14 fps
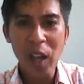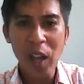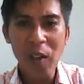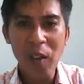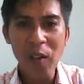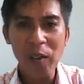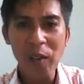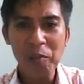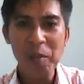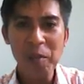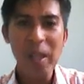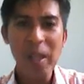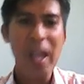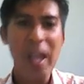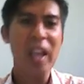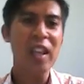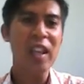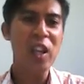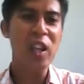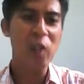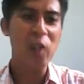now, and
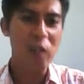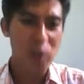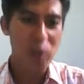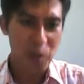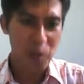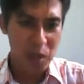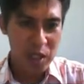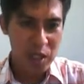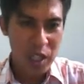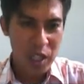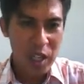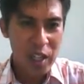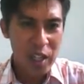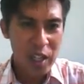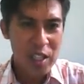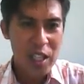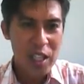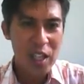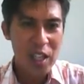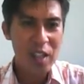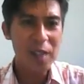then you have your materials
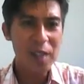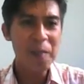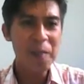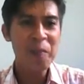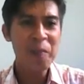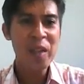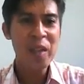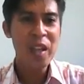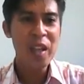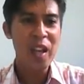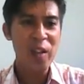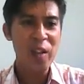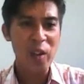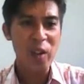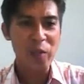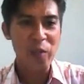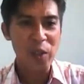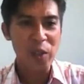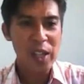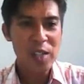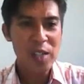here, and you have
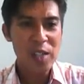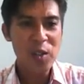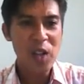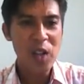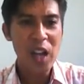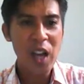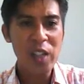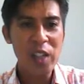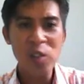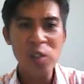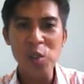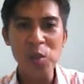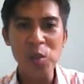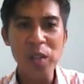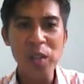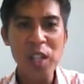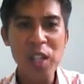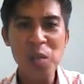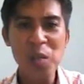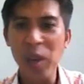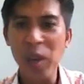your lesson guide.
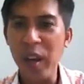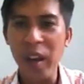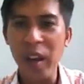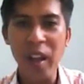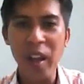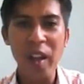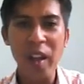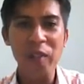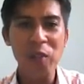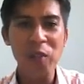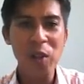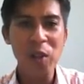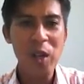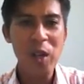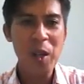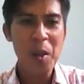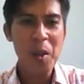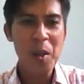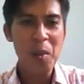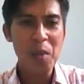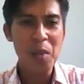Students will never
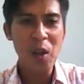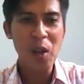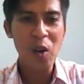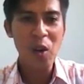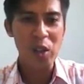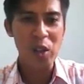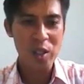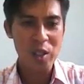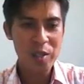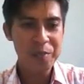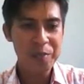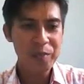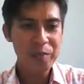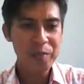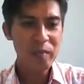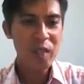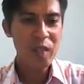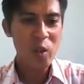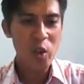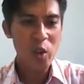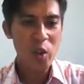be lost.
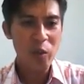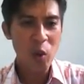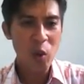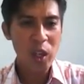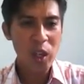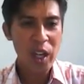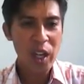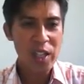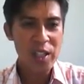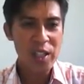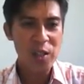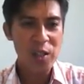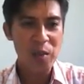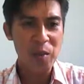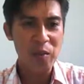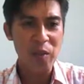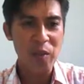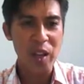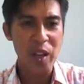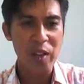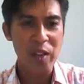You have organized this to be
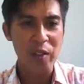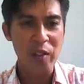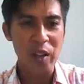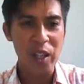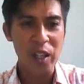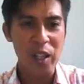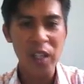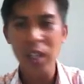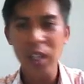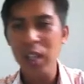very, very